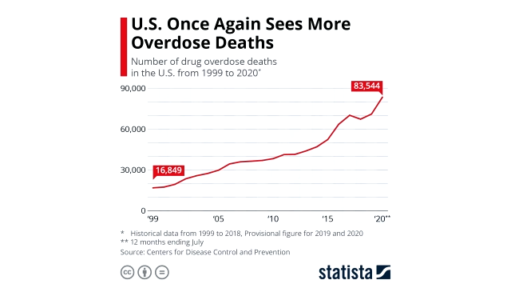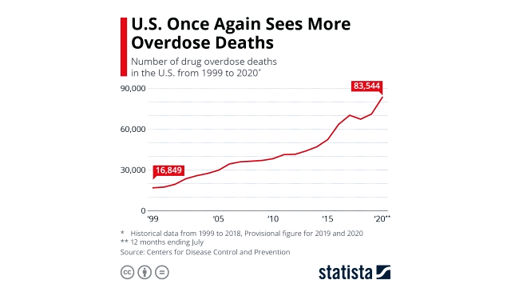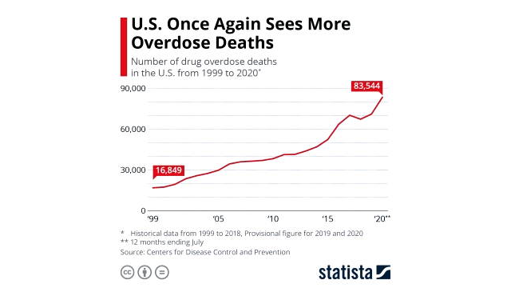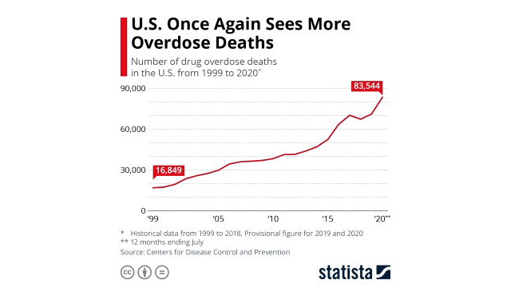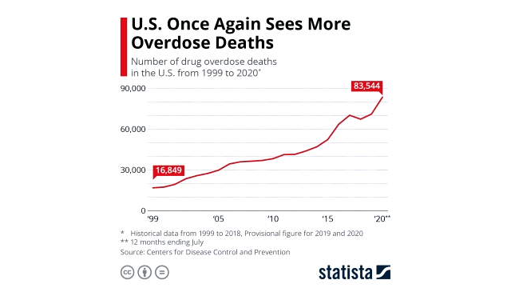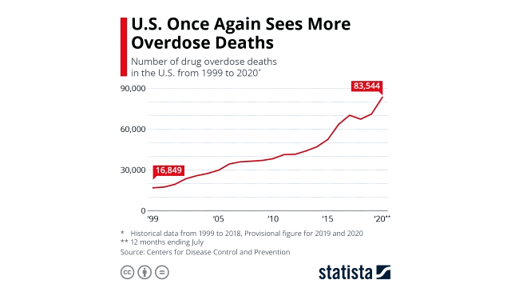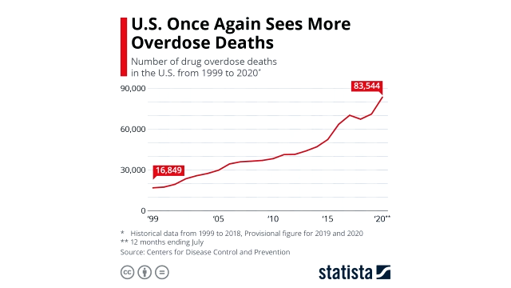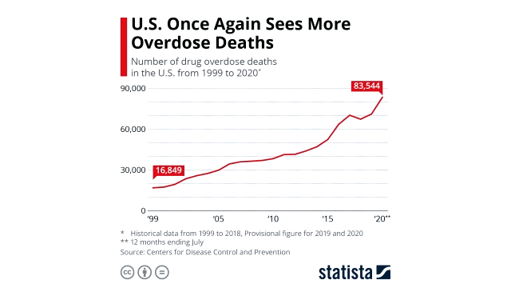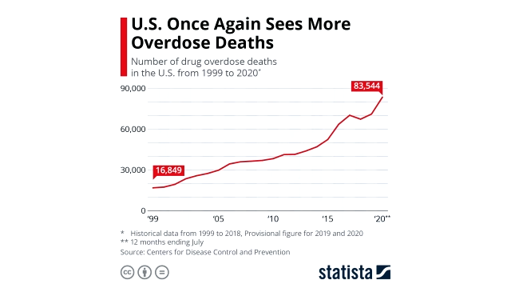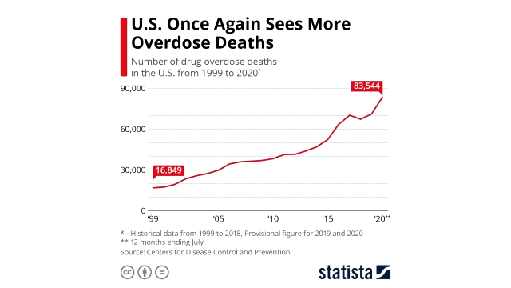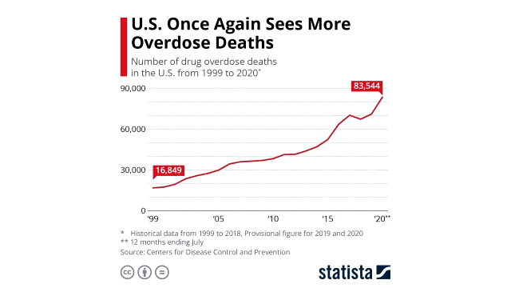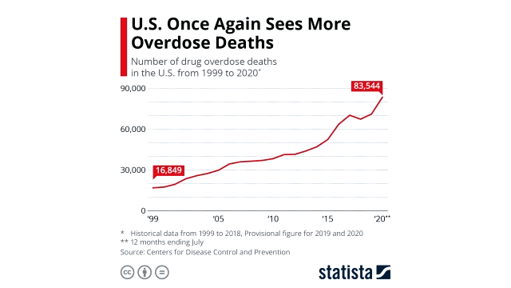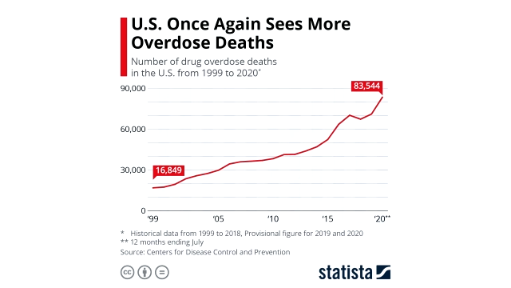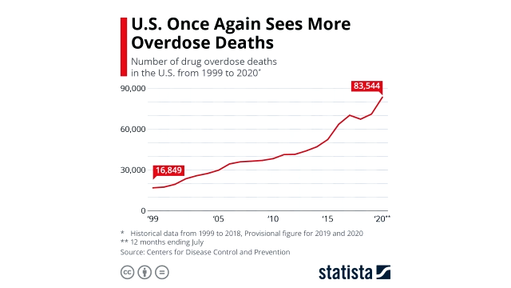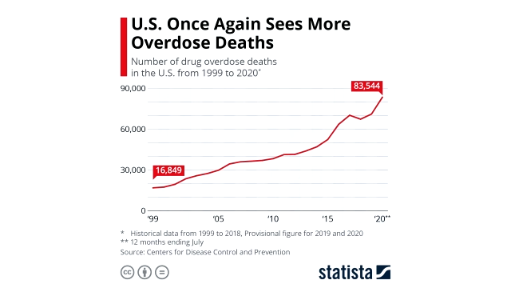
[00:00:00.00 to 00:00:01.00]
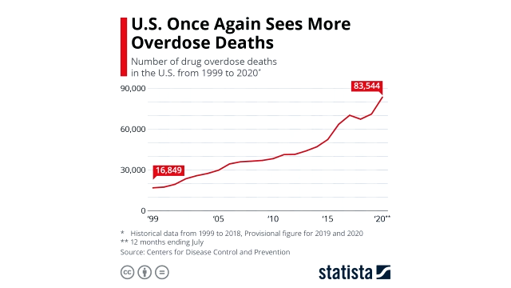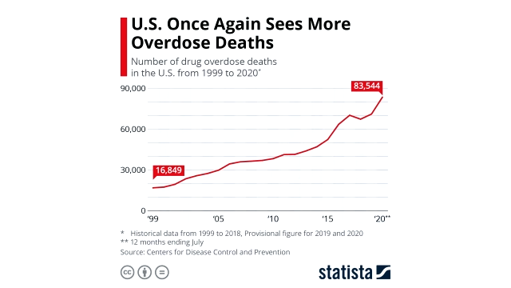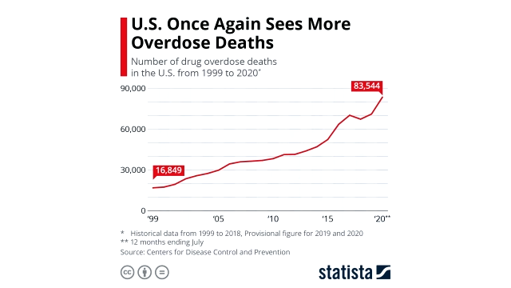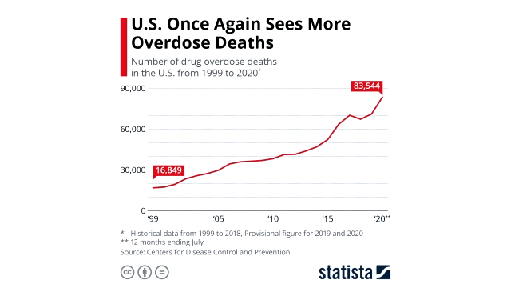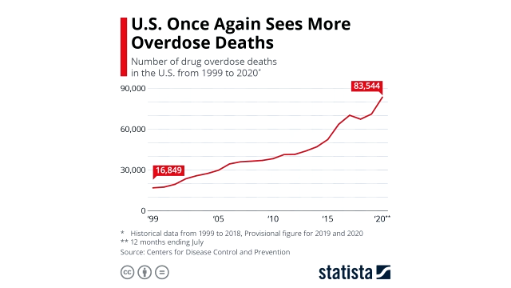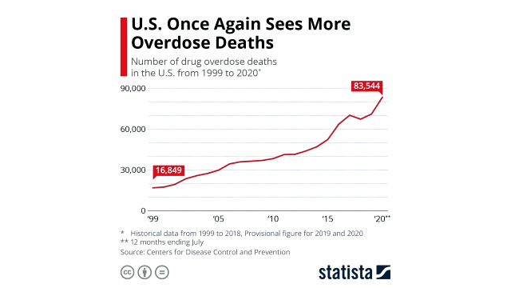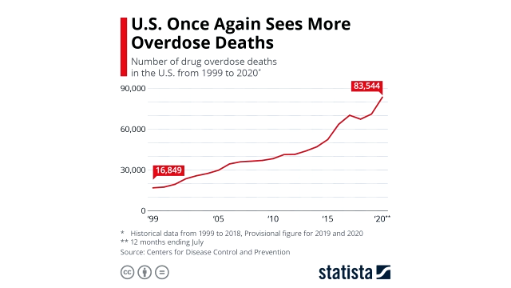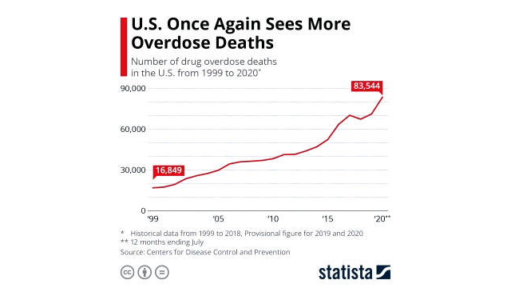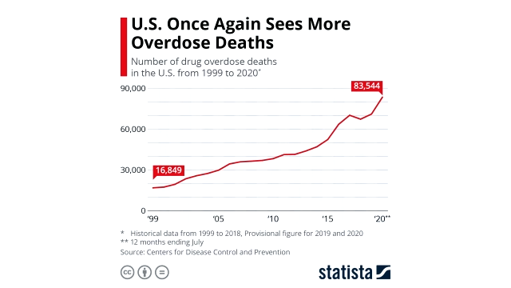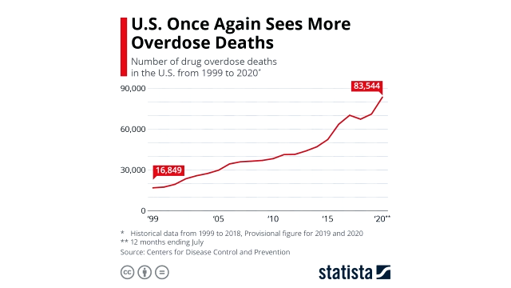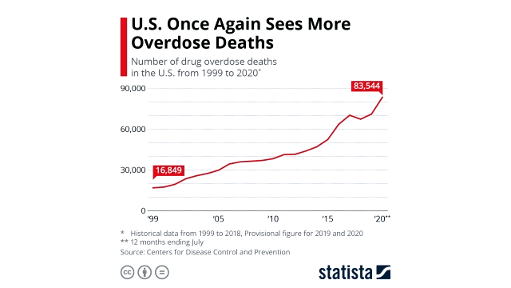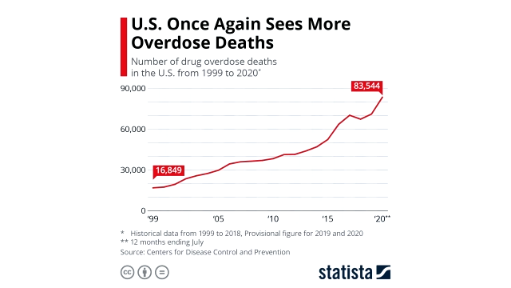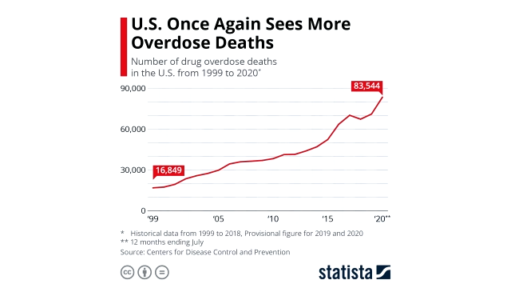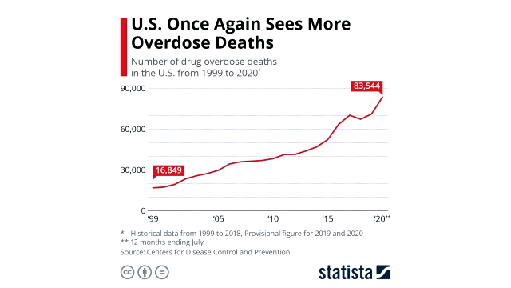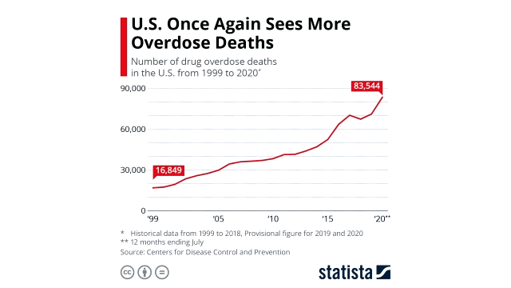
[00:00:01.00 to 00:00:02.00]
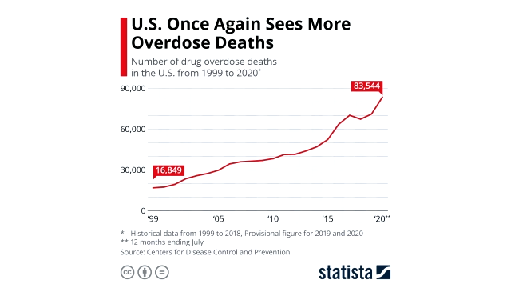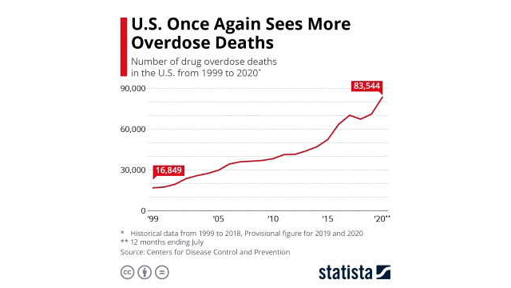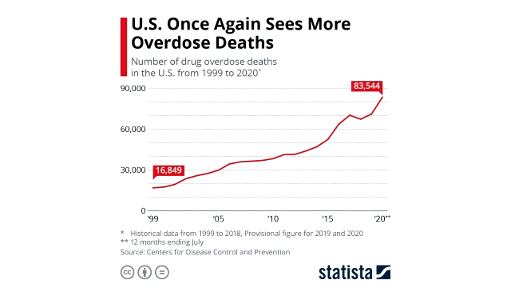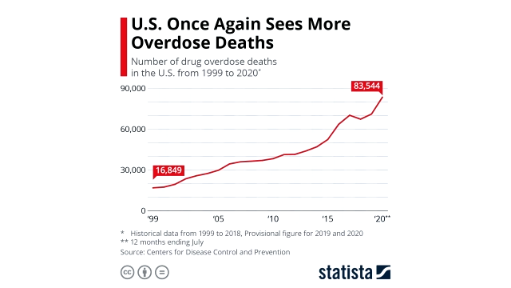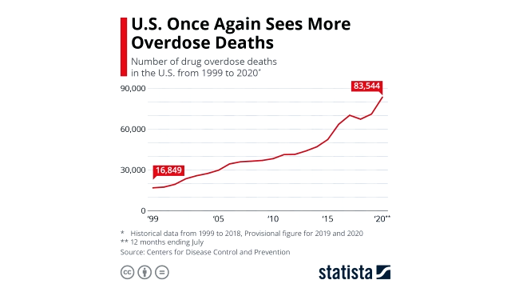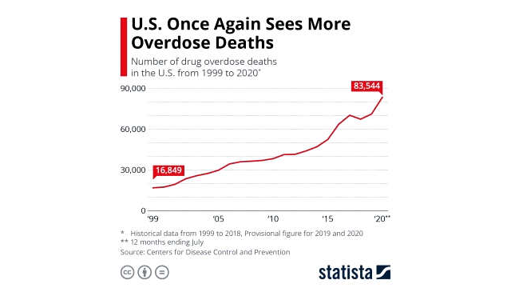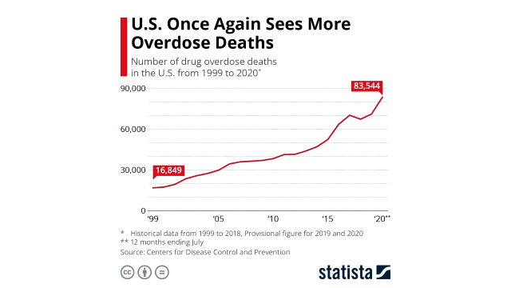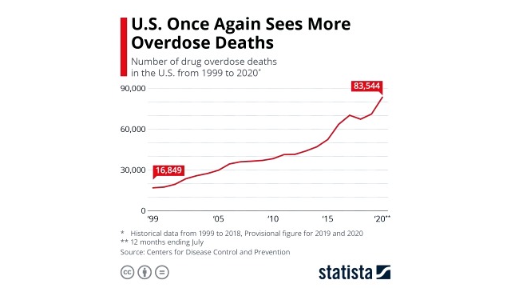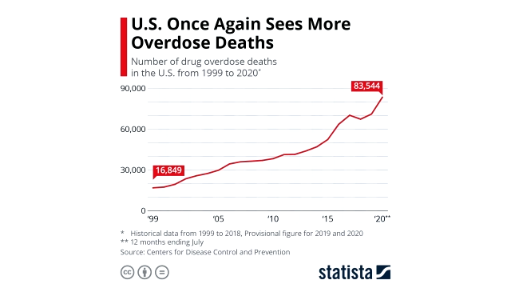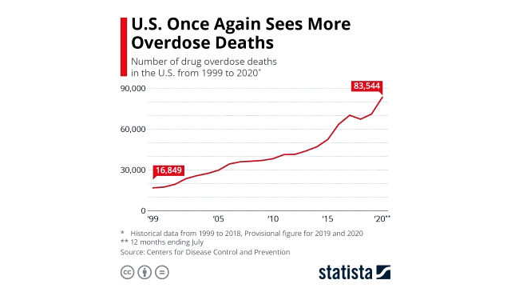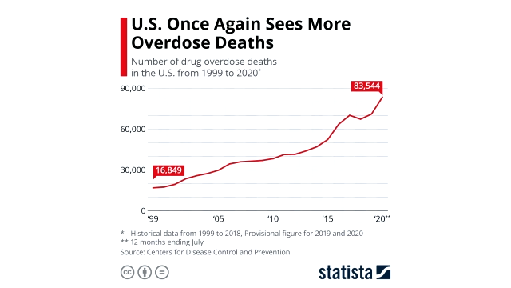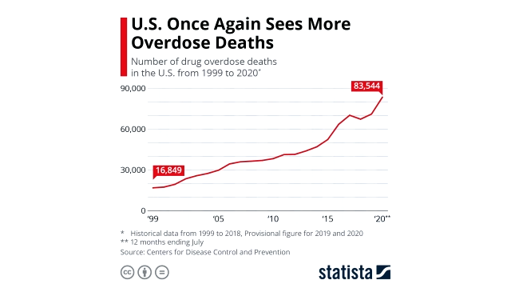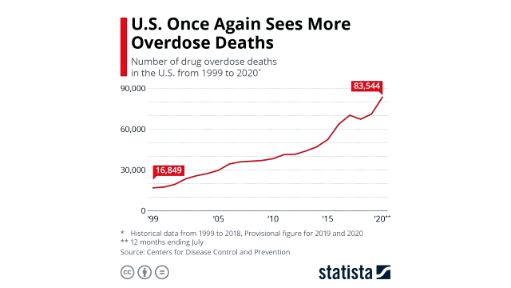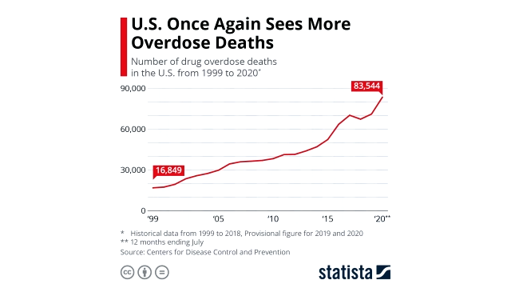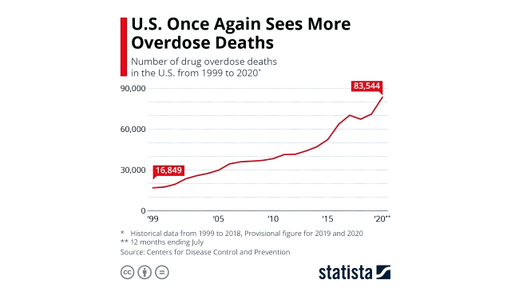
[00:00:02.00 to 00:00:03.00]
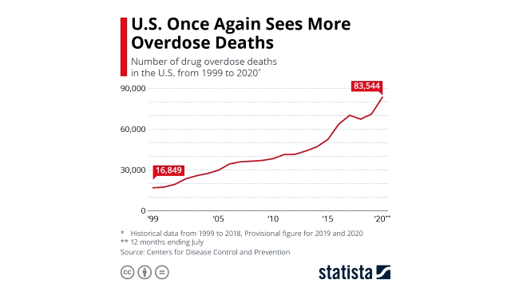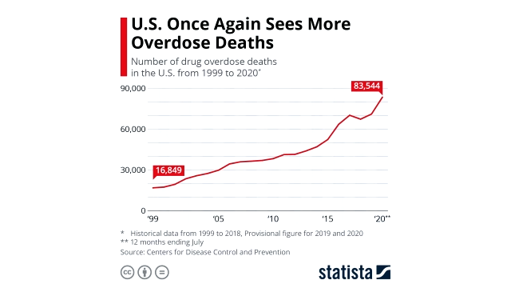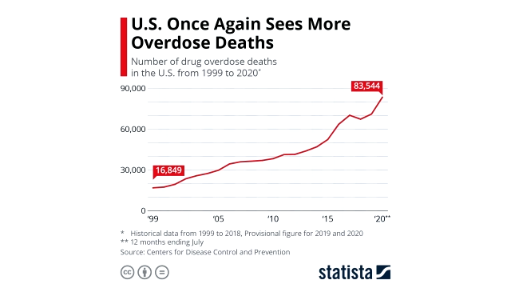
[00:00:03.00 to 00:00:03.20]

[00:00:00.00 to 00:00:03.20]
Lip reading: (no speaker visible)